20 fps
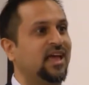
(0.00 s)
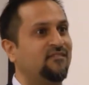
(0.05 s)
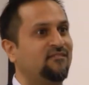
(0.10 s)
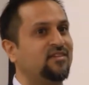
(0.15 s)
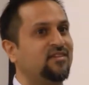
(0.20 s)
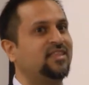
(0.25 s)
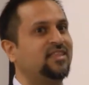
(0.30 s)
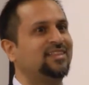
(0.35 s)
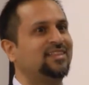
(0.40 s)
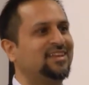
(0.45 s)

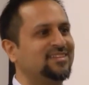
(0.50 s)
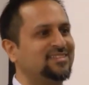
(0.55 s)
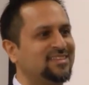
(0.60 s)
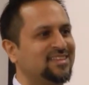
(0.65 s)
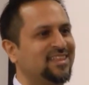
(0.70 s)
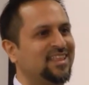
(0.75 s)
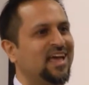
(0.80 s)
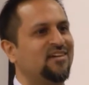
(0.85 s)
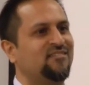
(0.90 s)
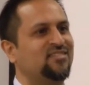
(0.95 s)
everything that is
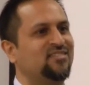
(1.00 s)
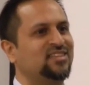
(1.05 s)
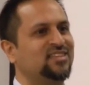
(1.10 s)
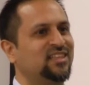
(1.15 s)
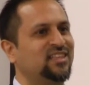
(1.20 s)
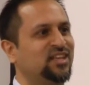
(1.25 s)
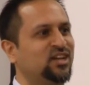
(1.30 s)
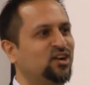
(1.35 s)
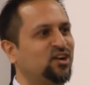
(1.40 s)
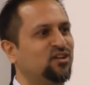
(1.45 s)
in the heavens
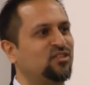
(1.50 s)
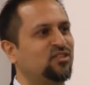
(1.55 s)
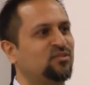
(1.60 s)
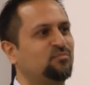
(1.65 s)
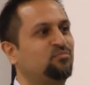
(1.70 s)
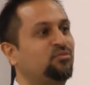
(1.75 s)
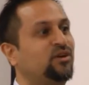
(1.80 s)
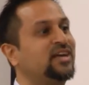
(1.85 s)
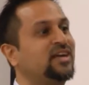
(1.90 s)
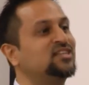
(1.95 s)
and the earth
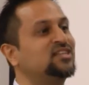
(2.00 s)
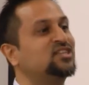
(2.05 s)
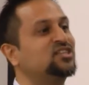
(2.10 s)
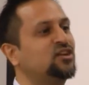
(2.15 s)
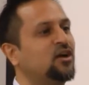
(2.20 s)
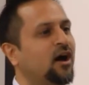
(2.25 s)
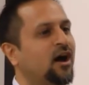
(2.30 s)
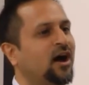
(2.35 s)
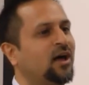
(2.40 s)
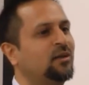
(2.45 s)
praises
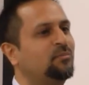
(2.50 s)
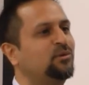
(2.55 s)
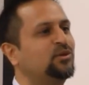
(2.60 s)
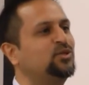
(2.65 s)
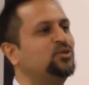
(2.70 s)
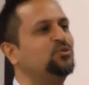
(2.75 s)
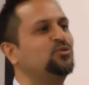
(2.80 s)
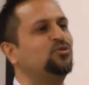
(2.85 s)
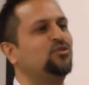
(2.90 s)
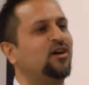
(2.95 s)
God, but
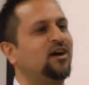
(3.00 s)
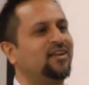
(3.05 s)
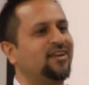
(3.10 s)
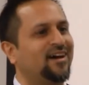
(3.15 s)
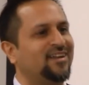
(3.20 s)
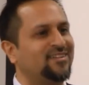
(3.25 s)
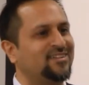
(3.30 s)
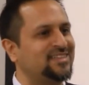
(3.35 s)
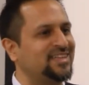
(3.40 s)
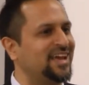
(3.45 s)
you do not
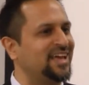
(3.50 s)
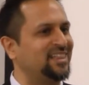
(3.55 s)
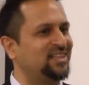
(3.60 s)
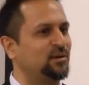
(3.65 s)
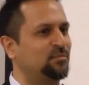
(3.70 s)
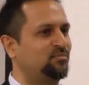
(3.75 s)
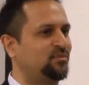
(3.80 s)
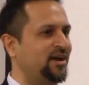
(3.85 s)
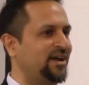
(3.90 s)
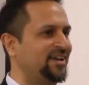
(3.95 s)
understand
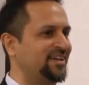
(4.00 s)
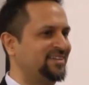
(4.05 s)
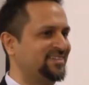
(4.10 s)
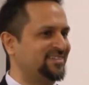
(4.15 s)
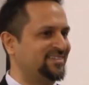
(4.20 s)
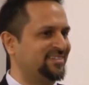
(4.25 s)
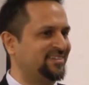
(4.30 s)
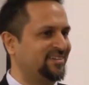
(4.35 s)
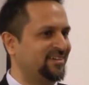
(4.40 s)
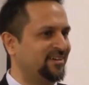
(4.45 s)
their praise.